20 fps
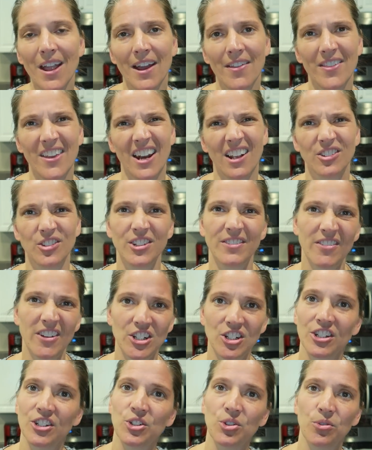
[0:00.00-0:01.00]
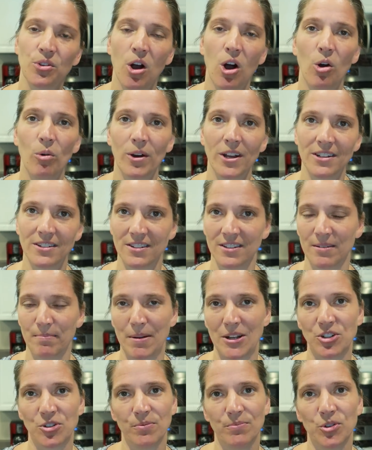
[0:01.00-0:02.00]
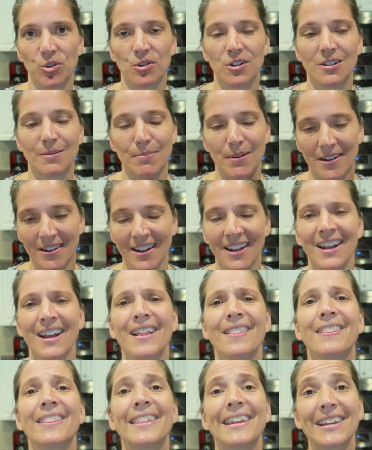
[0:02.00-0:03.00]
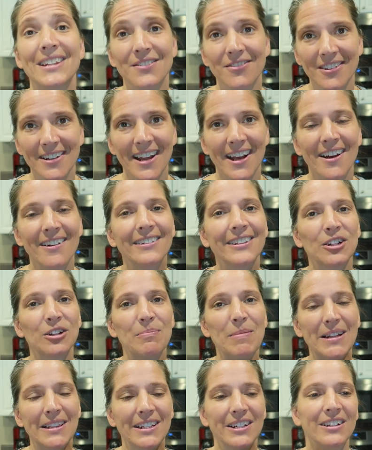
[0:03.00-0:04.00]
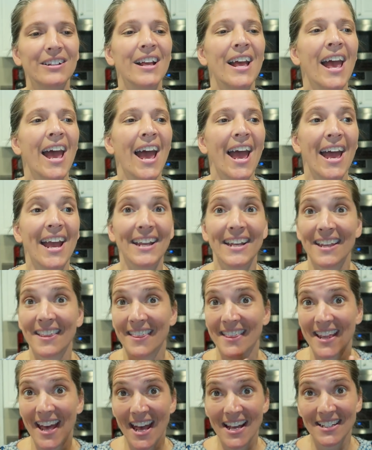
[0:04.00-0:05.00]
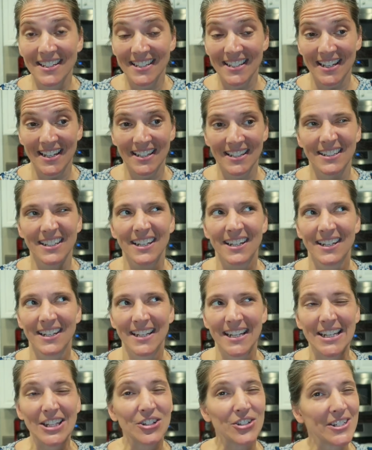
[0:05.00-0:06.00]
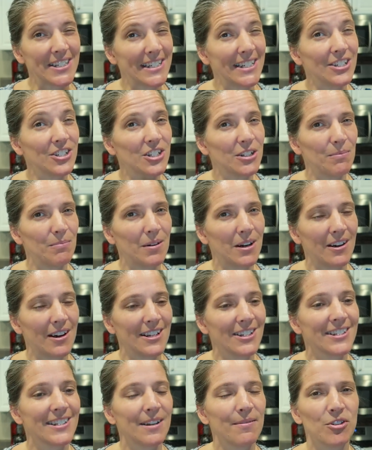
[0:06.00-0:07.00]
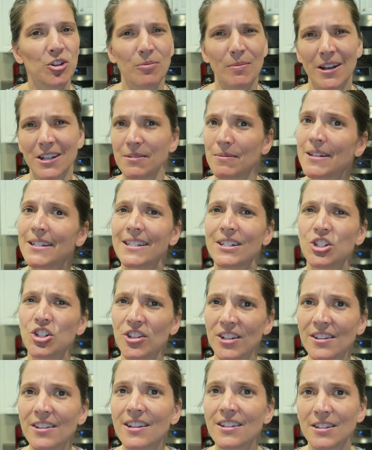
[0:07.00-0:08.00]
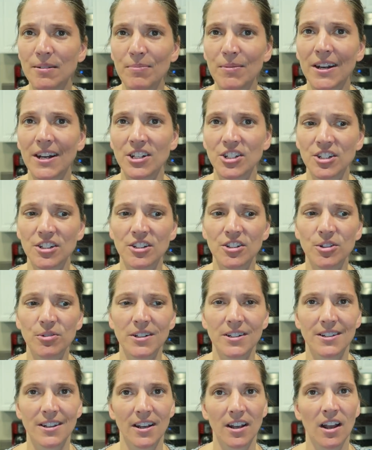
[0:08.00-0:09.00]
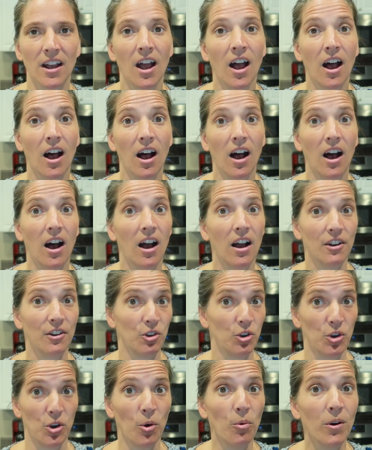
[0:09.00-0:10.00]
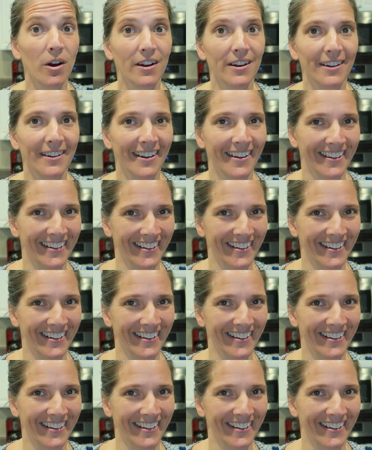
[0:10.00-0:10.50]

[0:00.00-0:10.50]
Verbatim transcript: and then I'll eventually do the hallways and the bedroom doors, but these for now, little by little, and get that done either today or tomorrow. I said, told my husband, I said, do you think that's something I should do? And he's like, ah, no, honey.